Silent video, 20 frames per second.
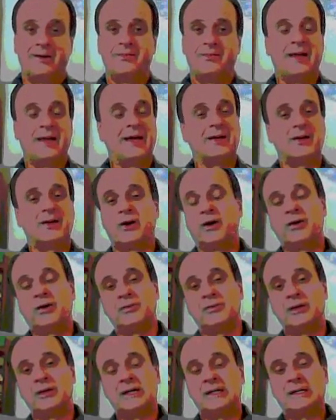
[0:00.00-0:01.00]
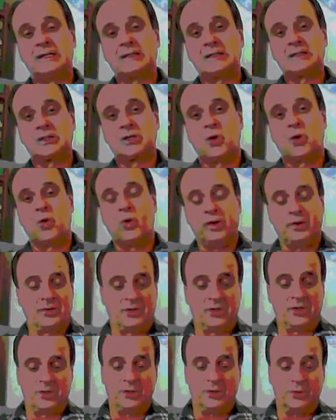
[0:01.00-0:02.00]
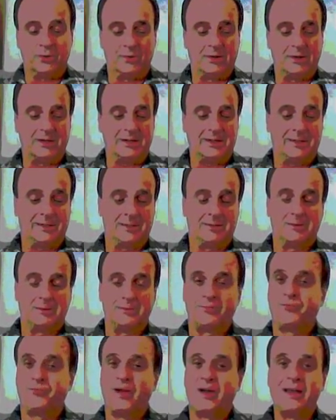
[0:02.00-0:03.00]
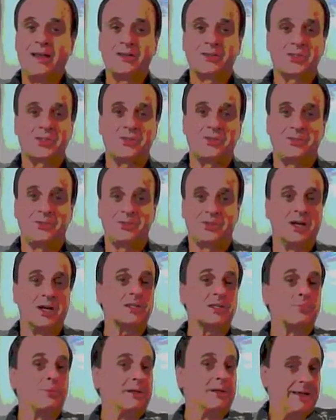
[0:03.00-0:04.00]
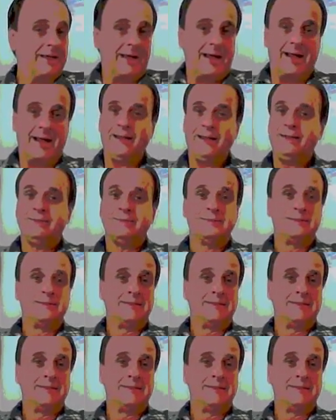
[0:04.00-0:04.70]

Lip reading: that are going to face judgment day.